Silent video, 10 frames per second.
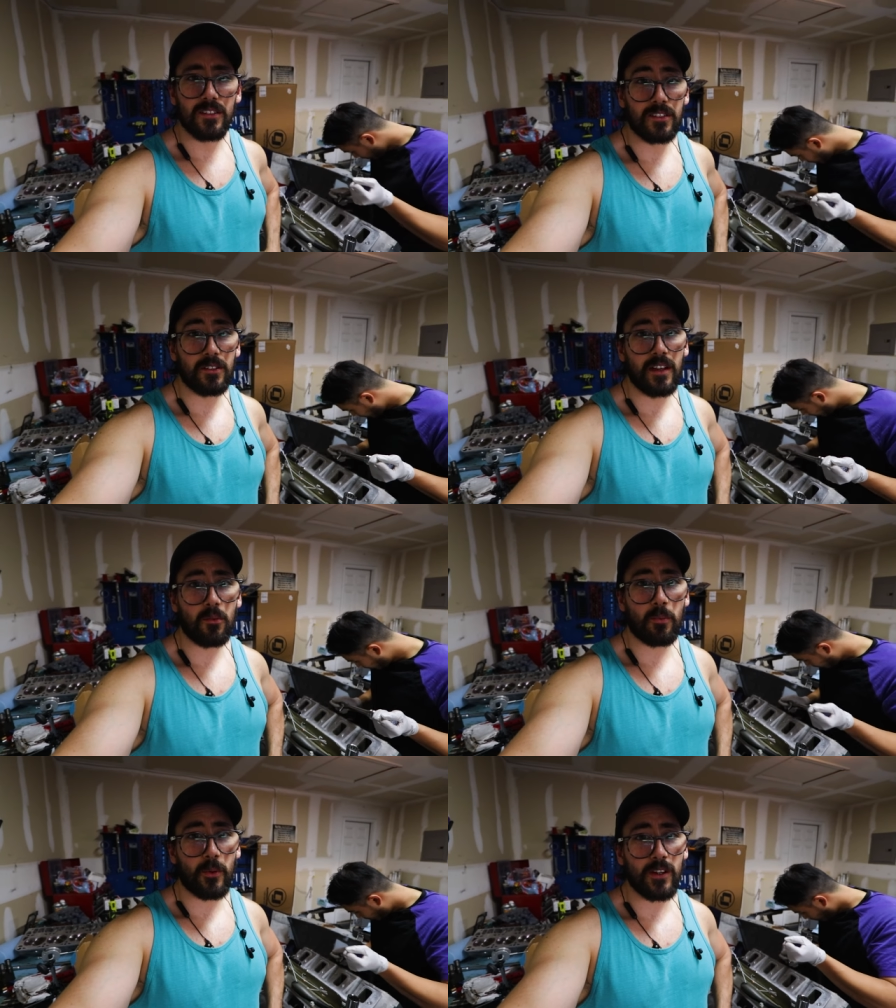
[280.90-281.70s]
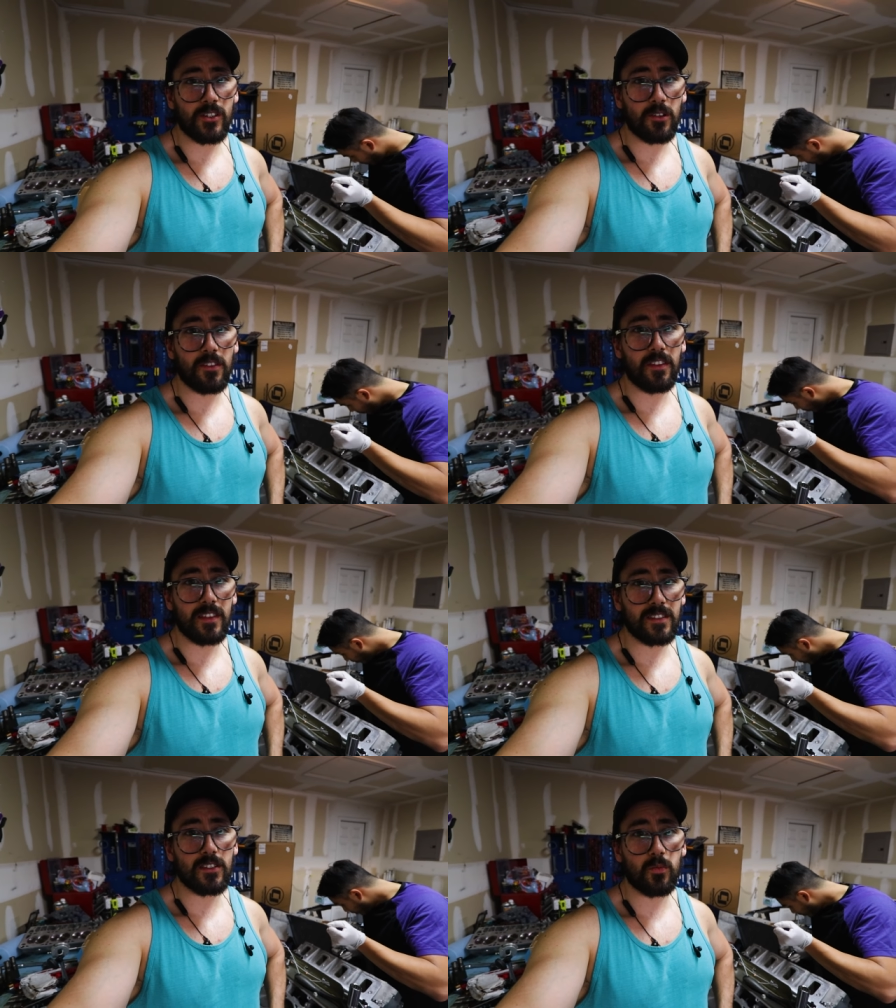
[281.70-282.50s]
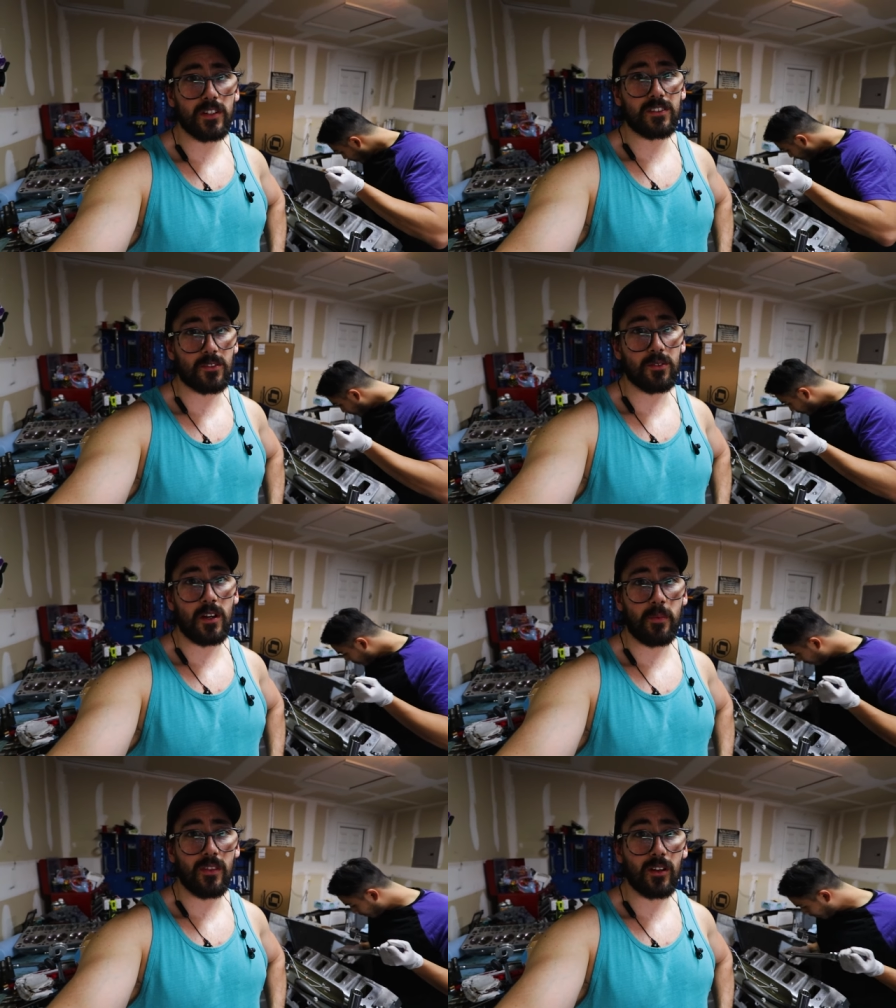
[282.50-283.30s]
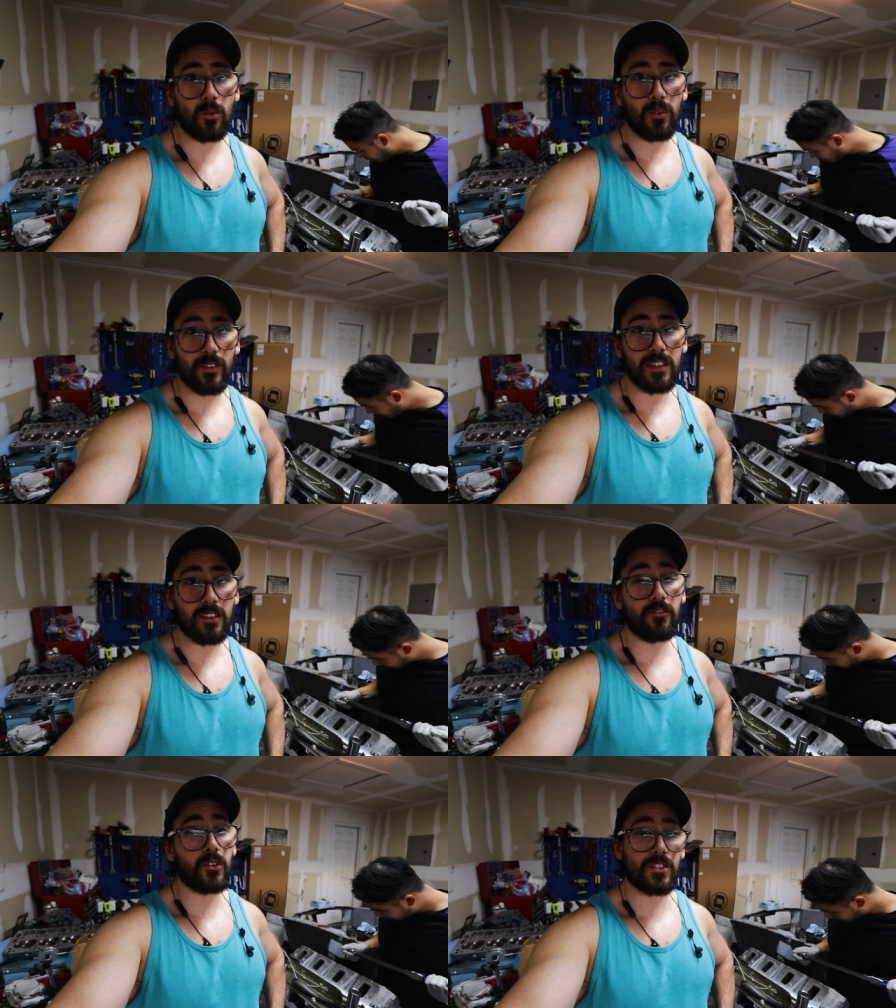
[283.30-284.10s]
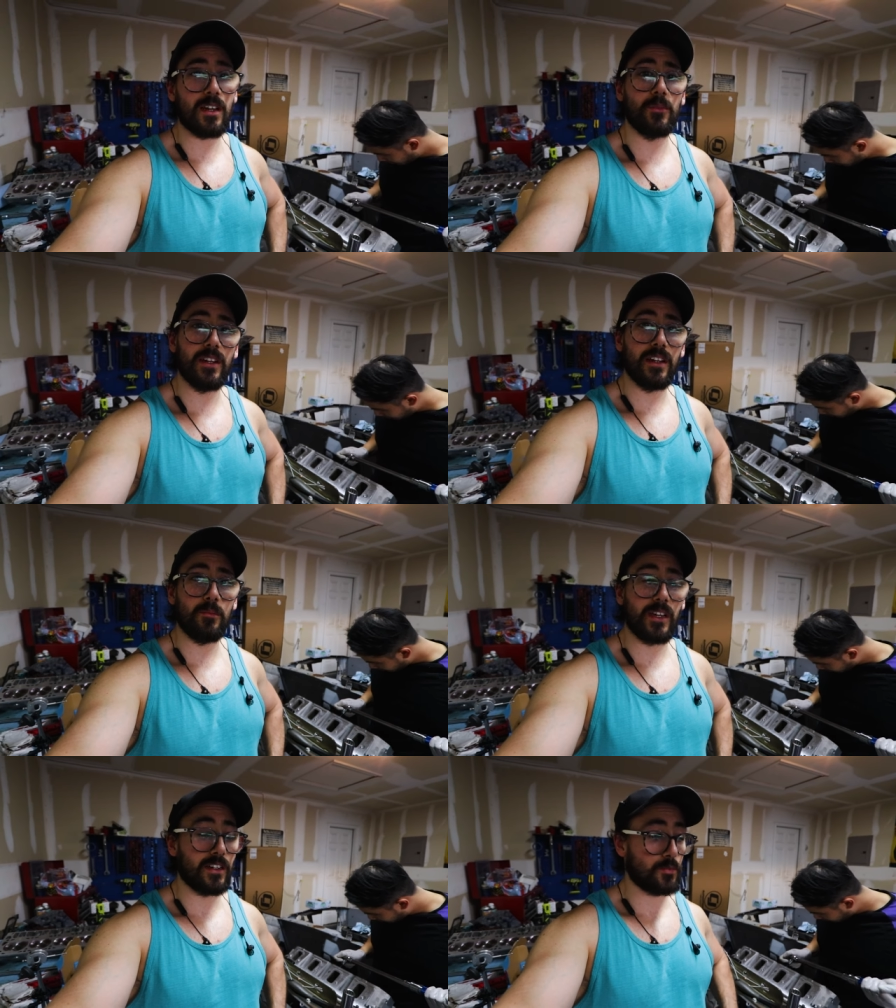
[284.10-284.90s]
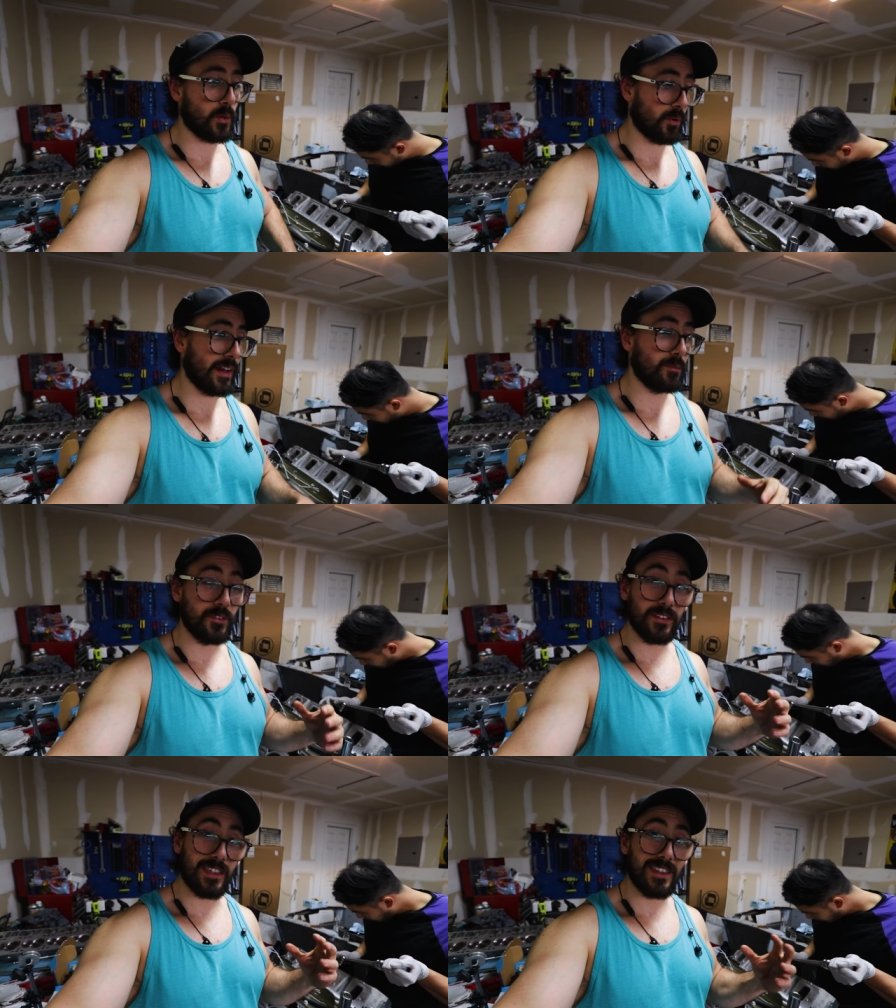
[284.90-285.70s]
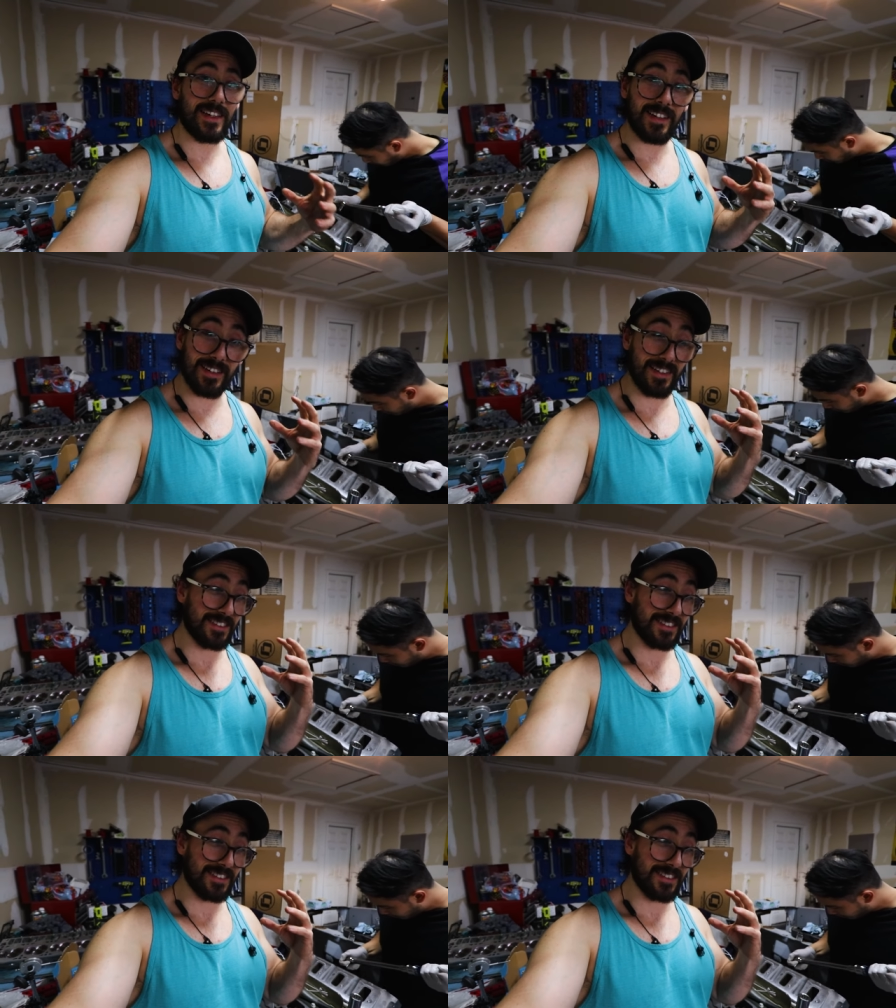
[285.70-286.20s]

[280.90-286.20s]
So now we're pretty sure that this is what screwed up on the Corvette the first time we did it because we weren't able to get that